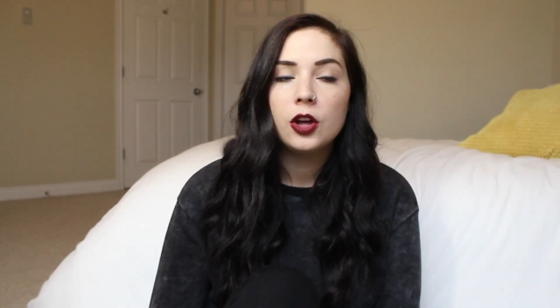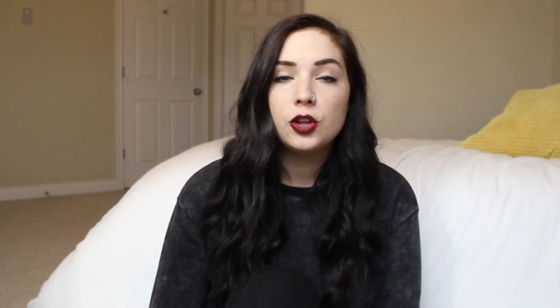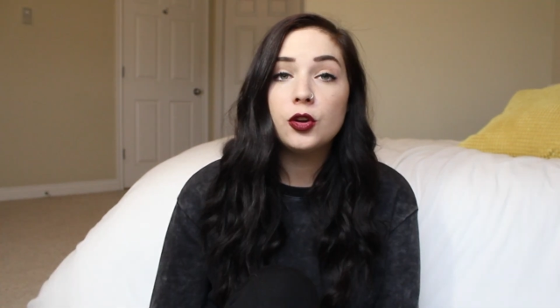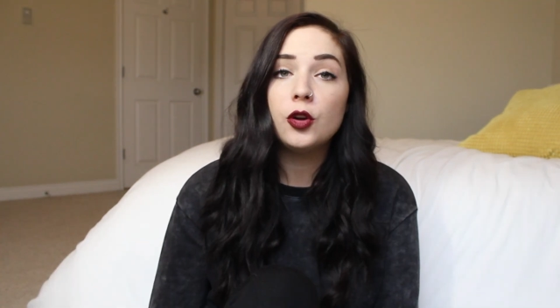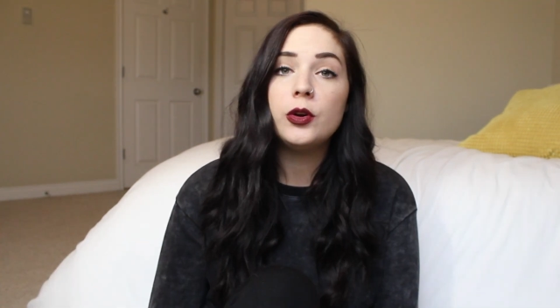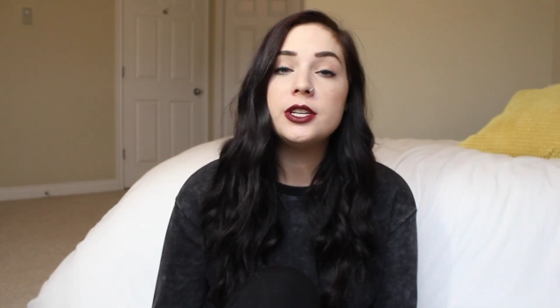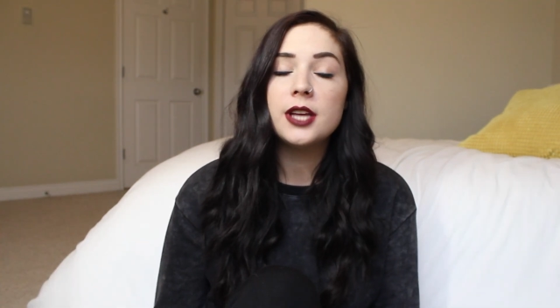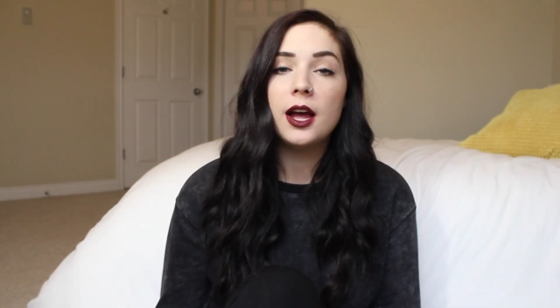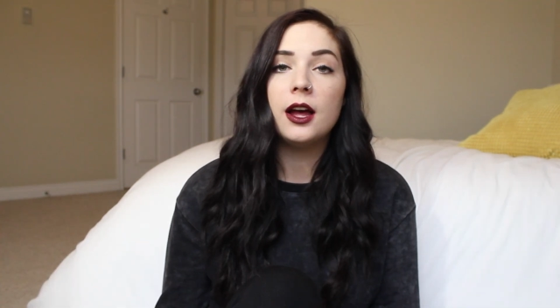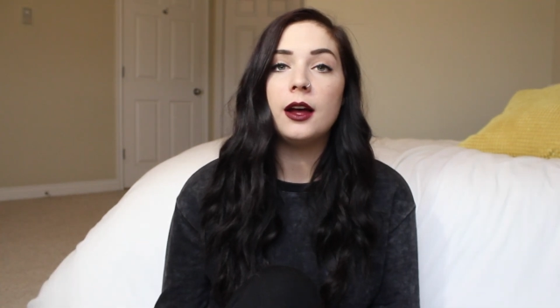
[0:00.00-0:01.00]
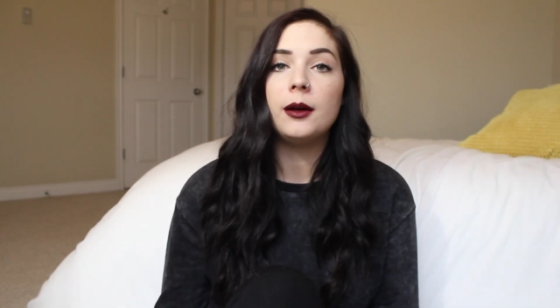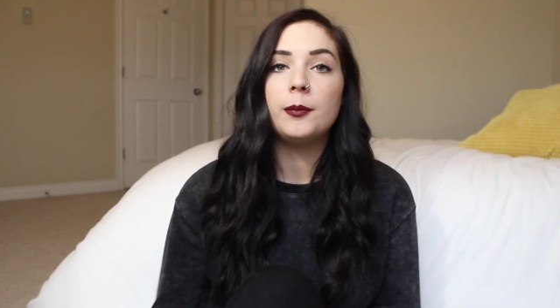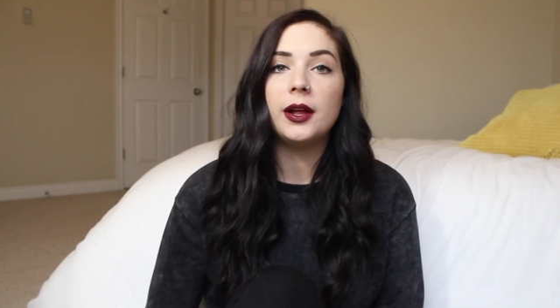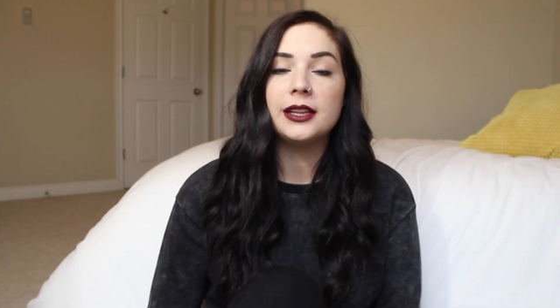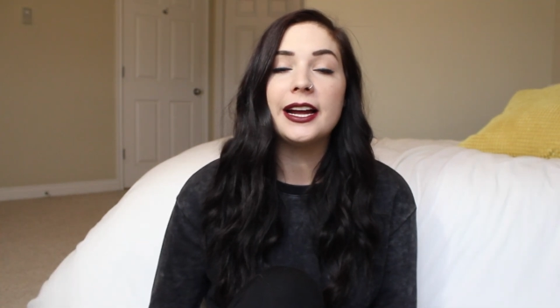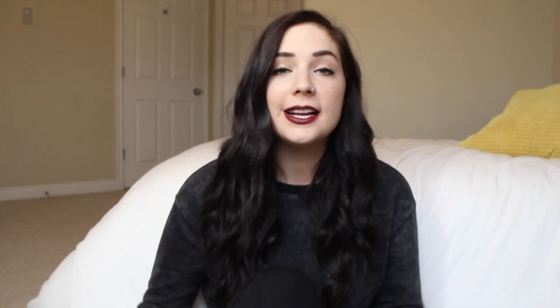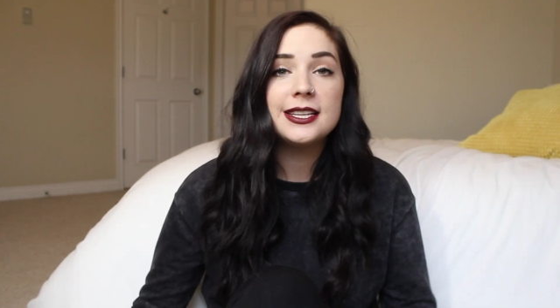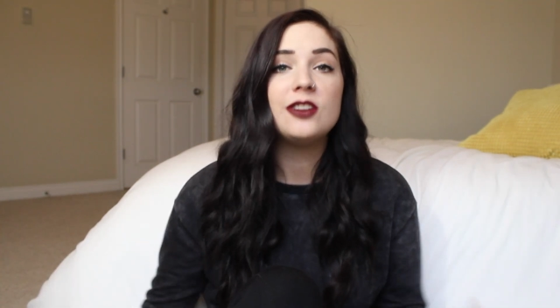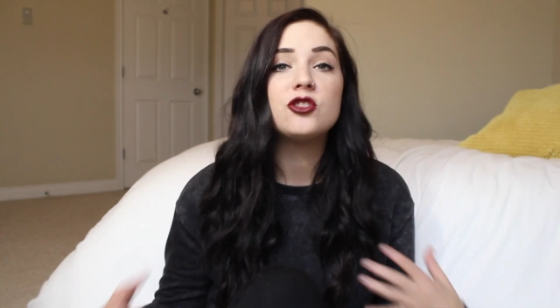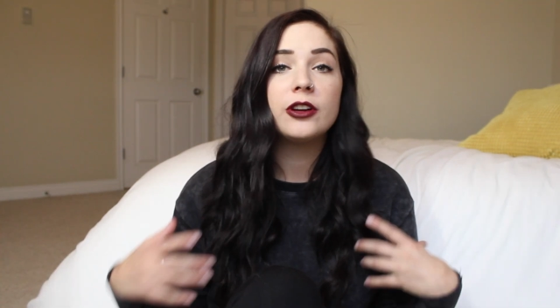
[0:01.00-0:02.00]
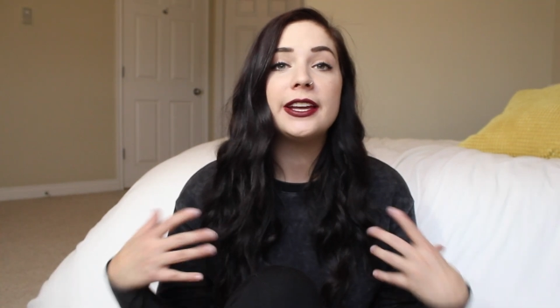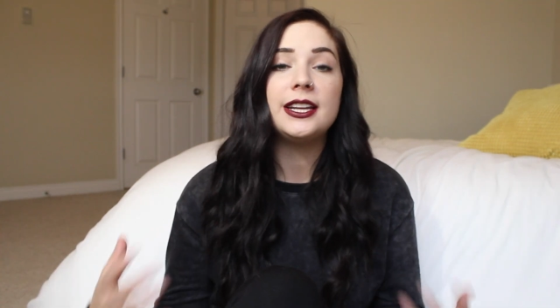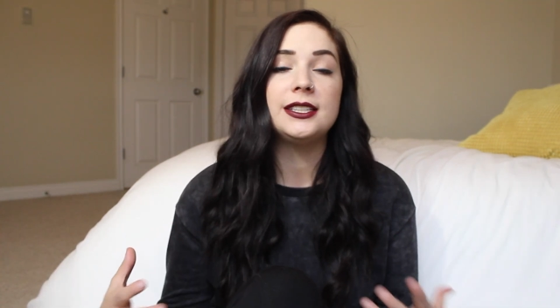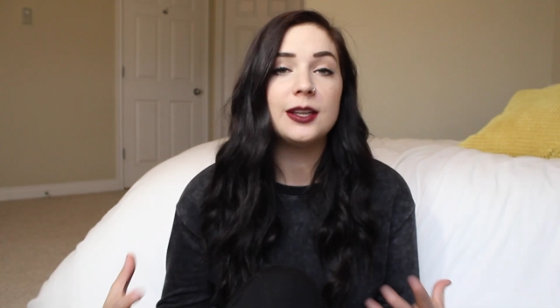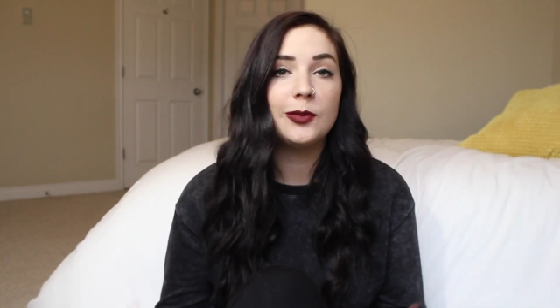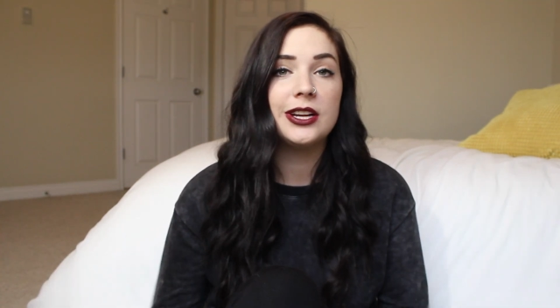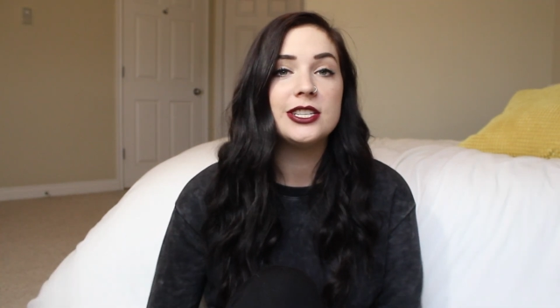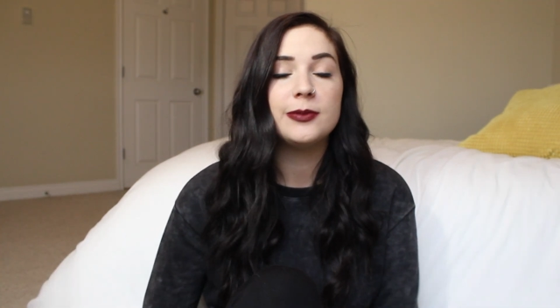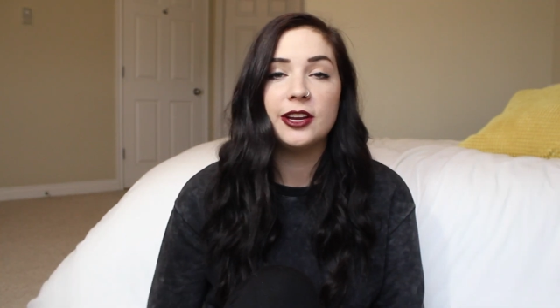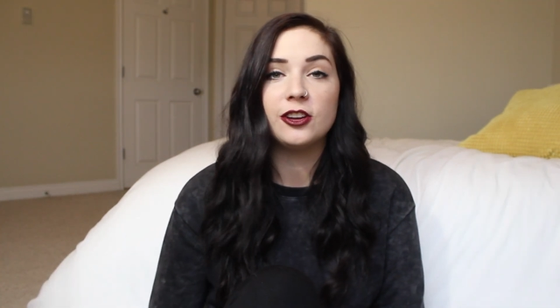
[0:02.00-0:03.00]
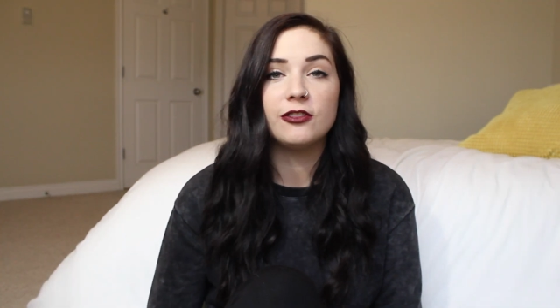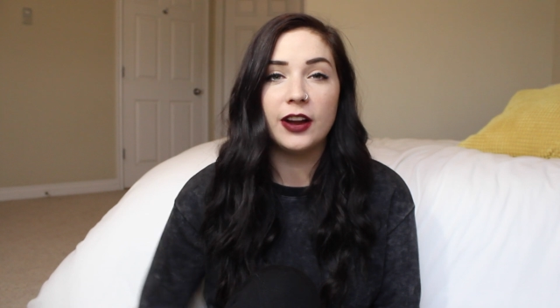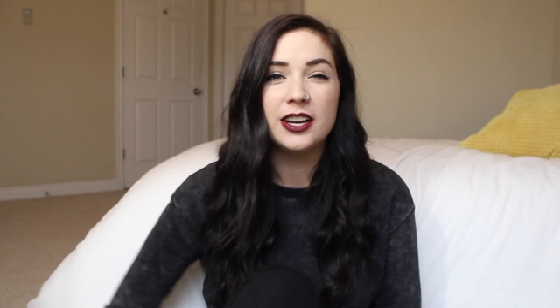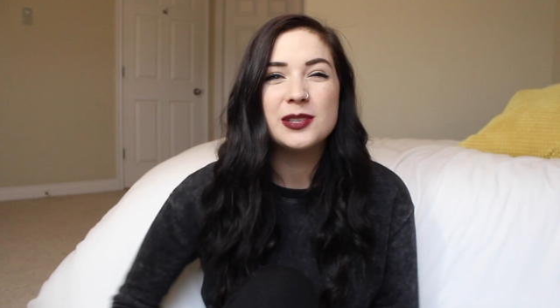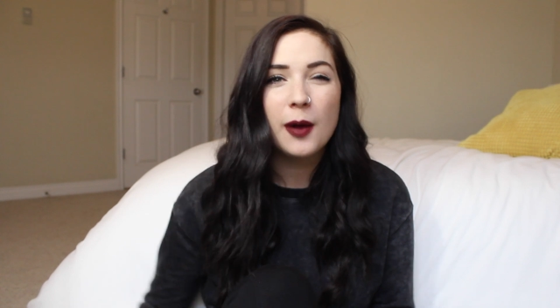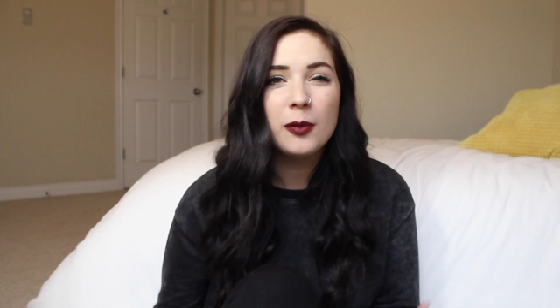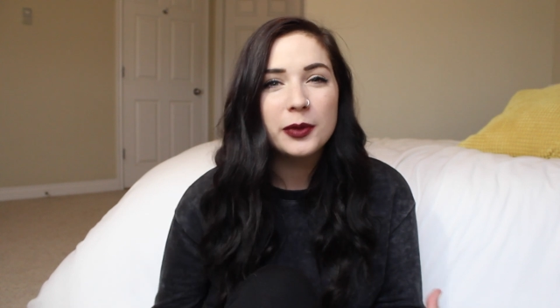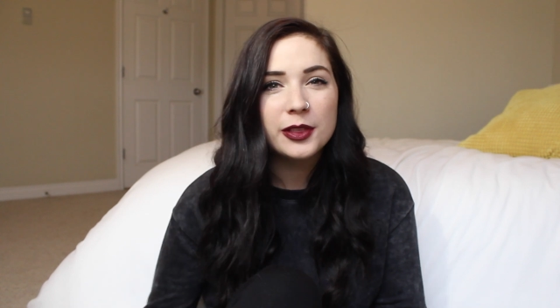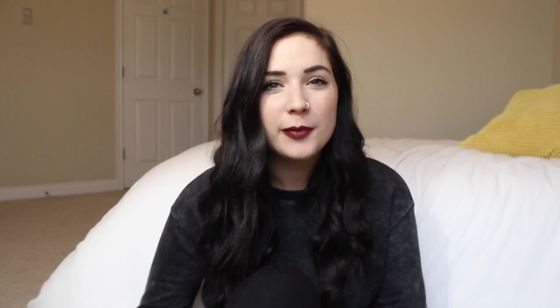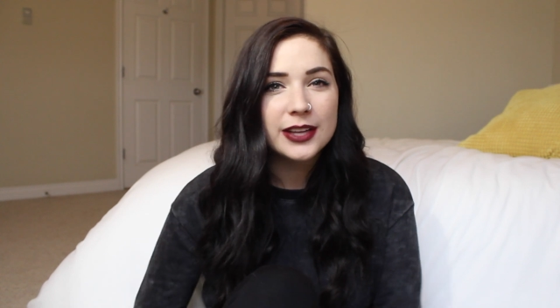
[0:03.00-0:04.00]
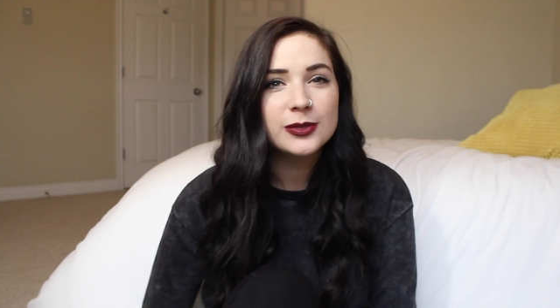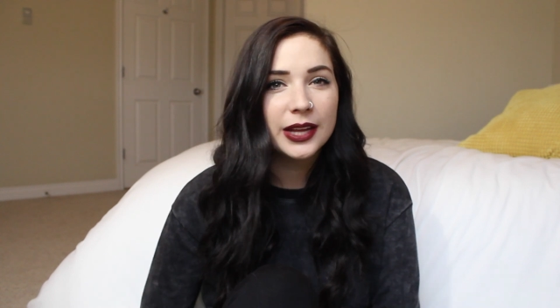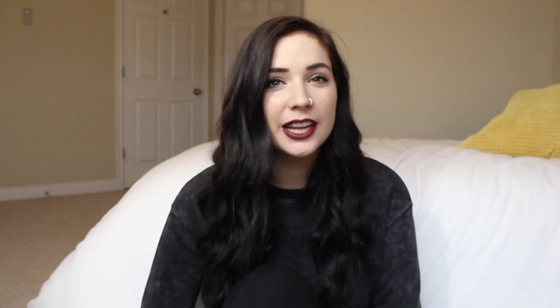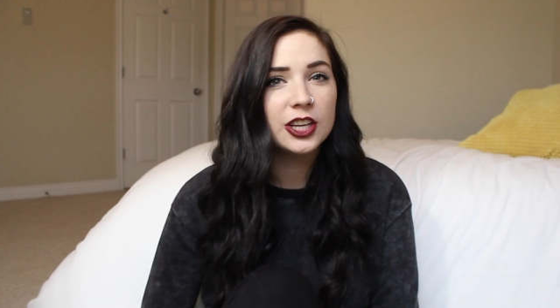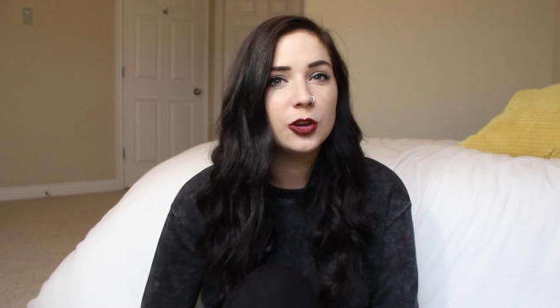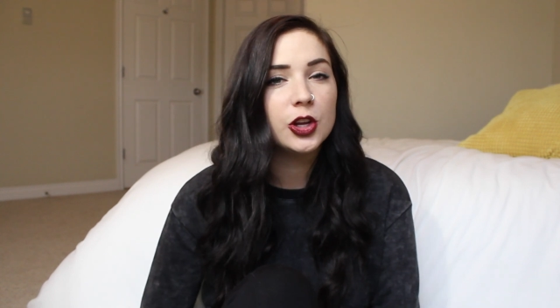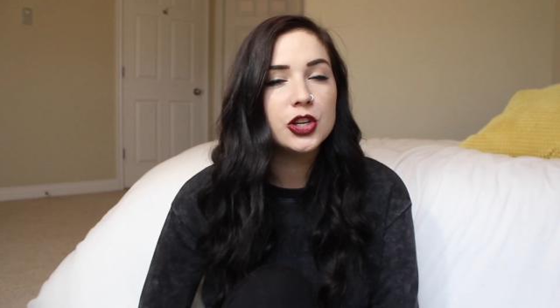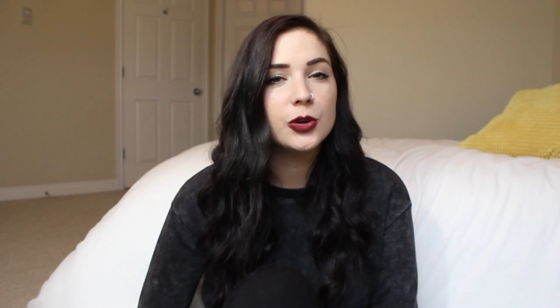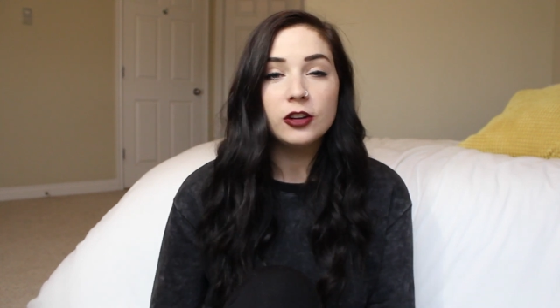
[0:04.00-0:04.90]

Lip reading: You can always, like I said, tricking someone into being your friend is probably the best way that you can do it.